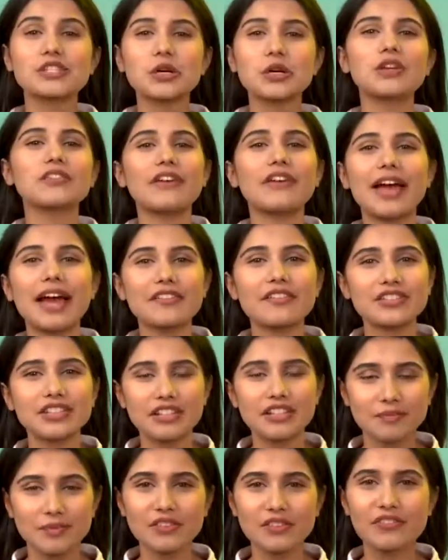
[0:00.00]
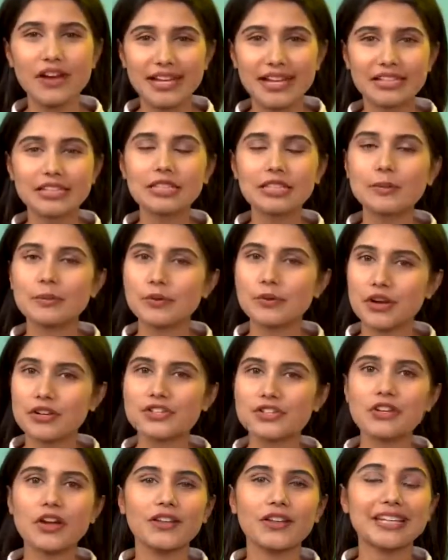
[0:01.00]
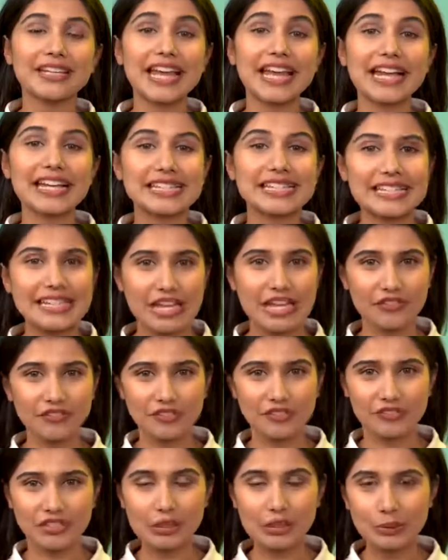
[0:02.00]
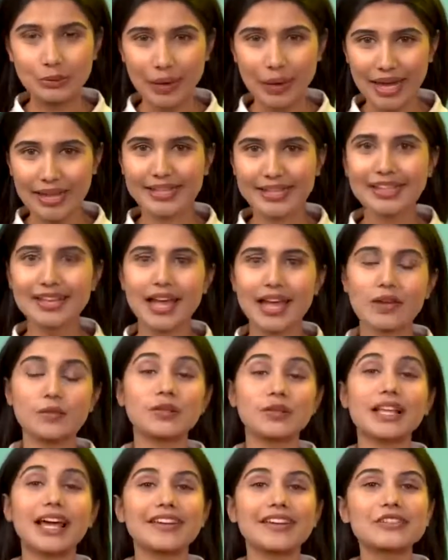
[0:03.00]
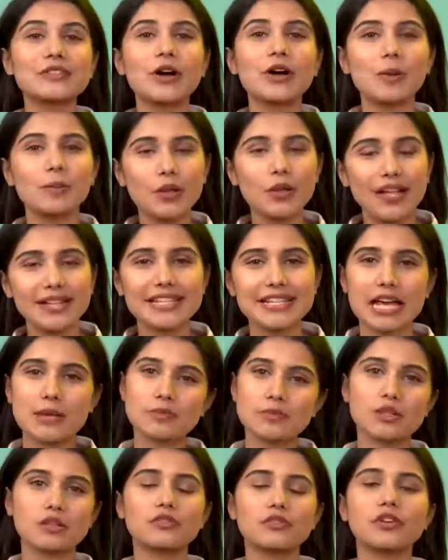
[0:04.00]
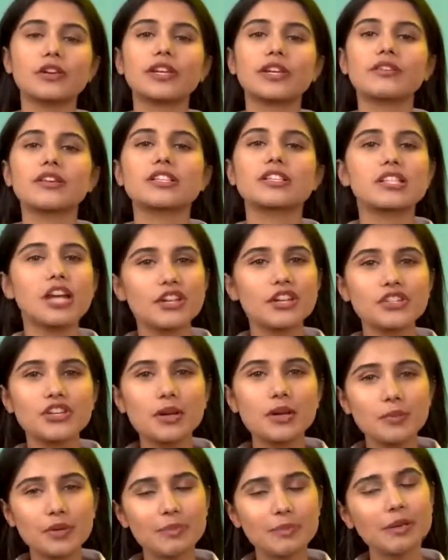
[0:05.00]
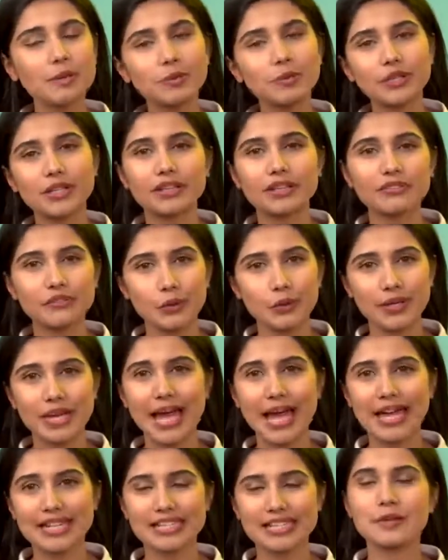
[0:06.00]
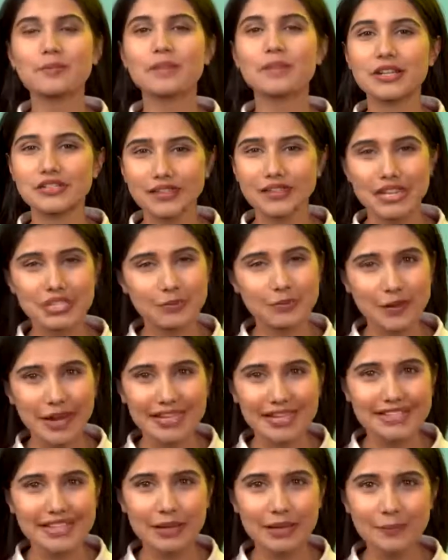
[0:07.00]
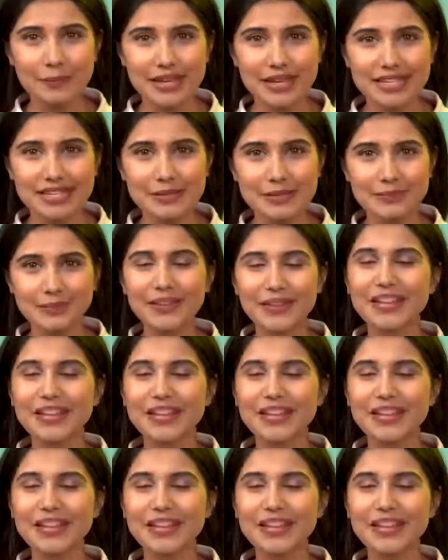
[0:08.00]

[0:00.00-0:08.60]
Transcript: So if I have to give my final impression on the Galaxy A51, I would like to applaud Samsung for giving such a premium looking phone at a mid-range price segment.